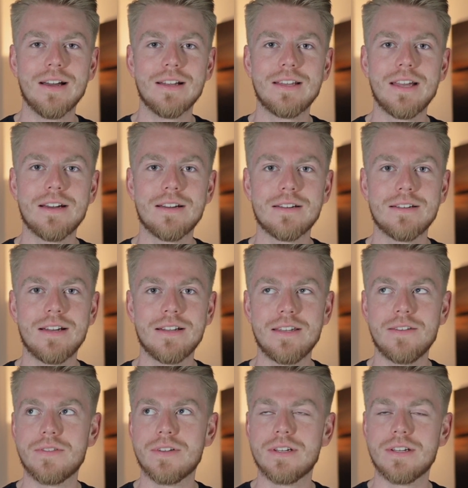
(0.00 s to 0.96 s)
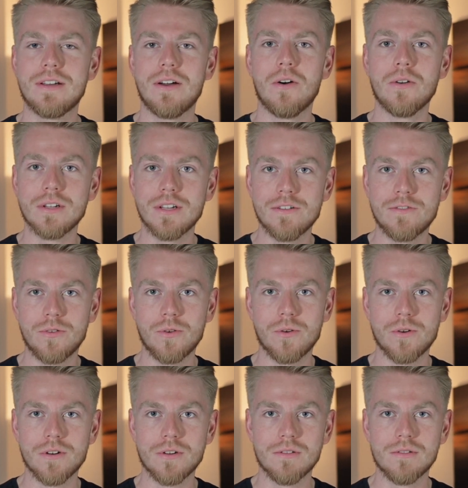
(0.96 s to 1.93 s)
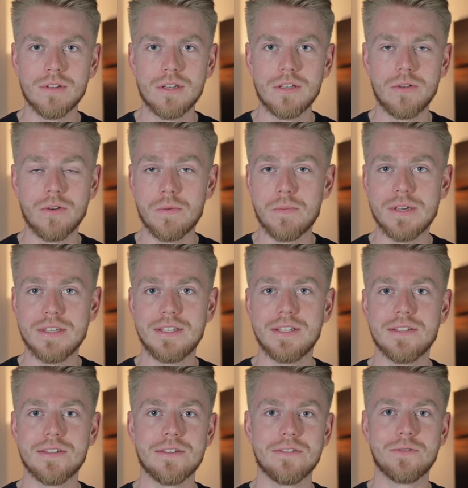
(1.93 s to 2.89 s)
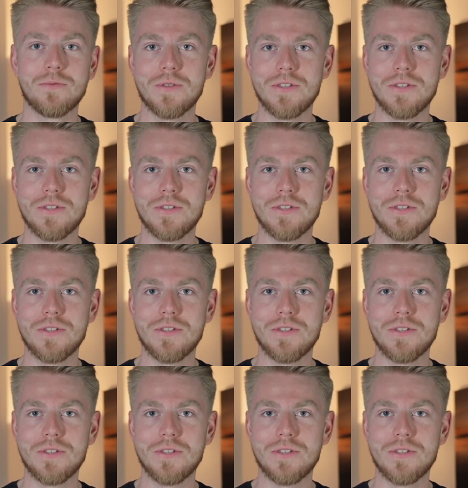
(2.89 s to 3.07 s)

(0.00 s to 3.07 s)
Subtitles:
they're not even only for European citizens,